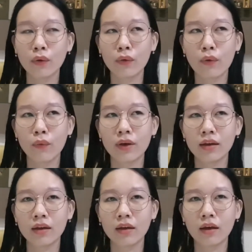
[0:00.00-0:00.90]

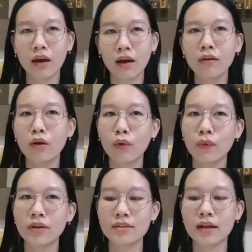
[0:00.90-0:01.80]

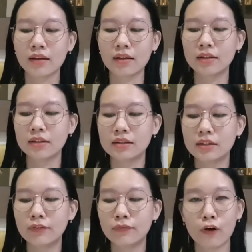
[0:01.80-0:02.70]
Knowing
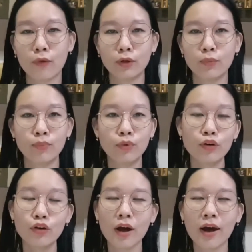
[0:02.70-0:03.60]
psychology from the
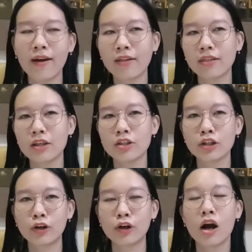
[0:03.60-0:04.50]
book and a
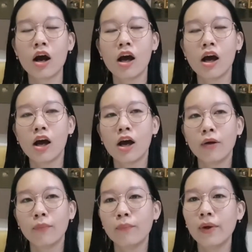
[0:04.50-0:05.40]
teacher,
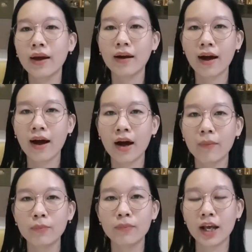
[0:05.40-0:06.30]

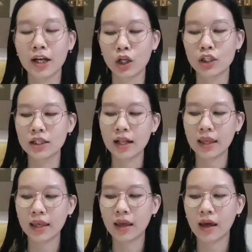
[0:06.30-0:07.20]
BK, bimbingan
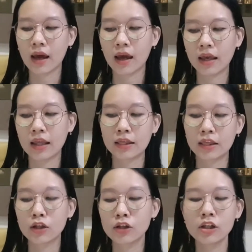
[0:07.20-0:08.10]
counseling,
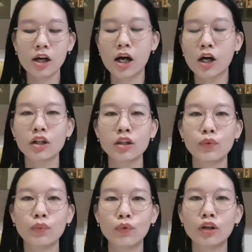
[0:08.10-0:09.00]
it turned out
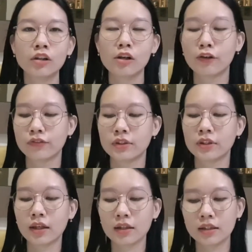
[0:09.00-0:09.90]
the world of
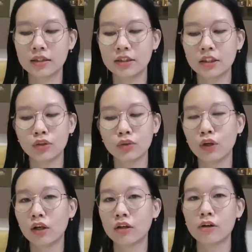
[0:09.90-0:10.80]
psychology to
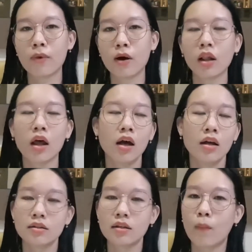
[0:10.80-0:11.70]
learn about
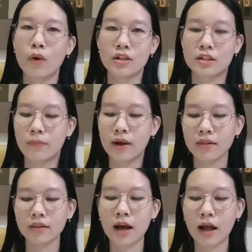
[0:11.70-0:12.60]
someone's
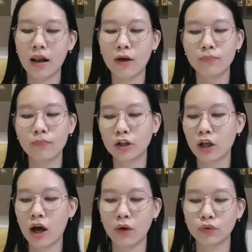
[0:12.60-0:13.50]
mental, about
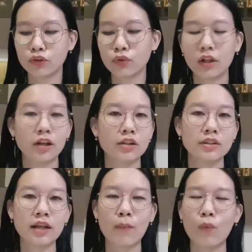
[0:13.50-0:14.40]
how to learn
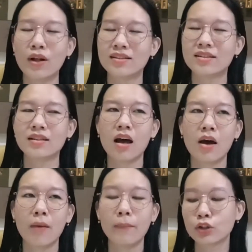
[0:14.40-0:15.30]
someone's
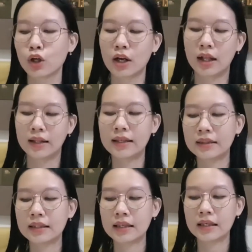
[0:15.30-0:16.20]

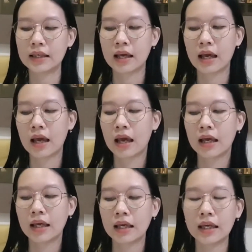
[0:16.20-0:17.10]
personality.
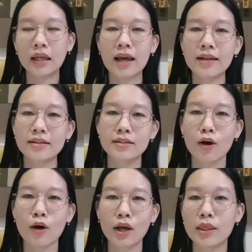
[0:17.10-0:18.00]
That's
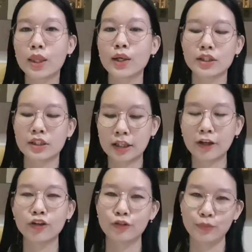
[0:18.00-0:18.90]
so
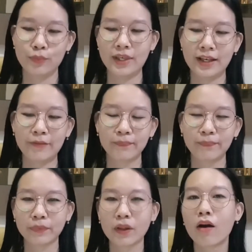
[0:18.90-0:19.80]
interesting to me.
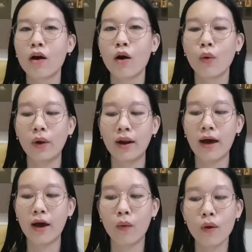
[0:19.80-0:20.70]
When
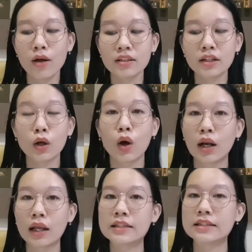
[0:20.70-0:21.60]
I was in
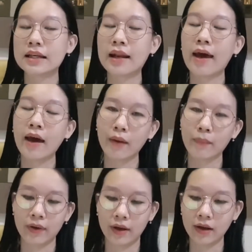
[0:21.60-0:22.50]
college in
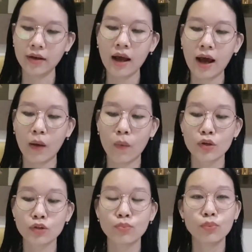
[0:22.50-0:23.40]
heaven, I
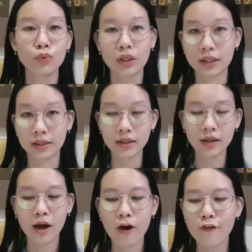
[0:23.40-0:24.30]
was bullied
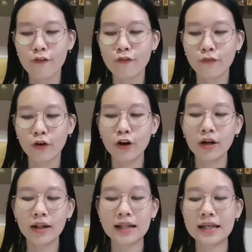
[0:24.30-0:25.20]

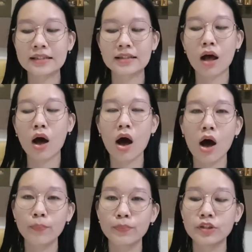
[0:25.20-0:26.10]
for less
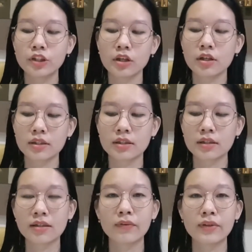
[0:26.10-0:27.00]
obvious
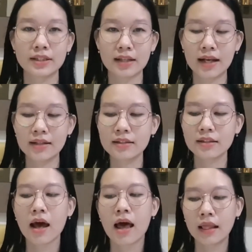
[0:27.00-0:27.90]
reasons.
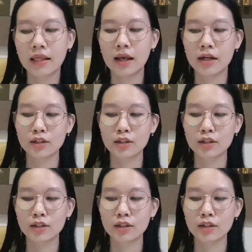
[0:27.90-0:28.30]
They